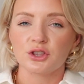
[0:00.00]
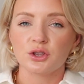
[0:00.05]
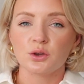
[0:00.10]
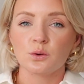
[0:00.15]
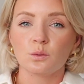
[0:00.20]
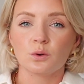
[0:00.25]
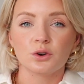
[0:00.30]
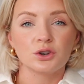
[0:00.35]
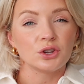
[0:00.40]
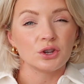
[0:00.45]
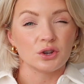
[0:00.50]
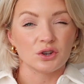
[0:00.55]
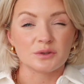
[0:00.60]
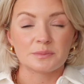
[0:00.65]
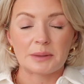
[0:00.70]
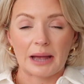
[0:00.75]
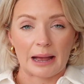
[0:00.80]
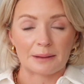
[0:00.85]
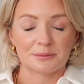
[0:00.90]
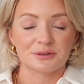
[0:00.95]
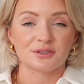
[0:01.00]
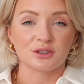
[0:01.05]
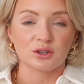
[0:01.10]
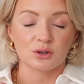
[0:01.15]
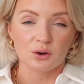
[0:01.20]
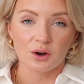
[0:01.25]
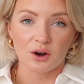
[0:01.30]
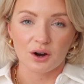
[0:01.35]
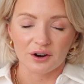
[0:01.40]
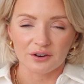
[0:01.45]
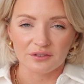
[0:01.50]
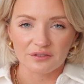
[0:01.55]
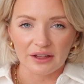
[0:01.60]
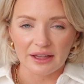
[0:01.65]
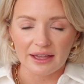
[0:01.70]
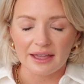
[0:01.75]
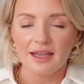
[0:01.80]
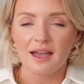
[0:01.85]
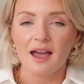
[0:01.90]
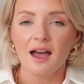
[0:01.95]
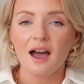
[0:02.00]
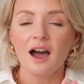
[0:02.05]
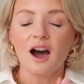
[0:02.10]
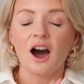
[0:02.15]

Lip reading: you would use perhaps for your coffee,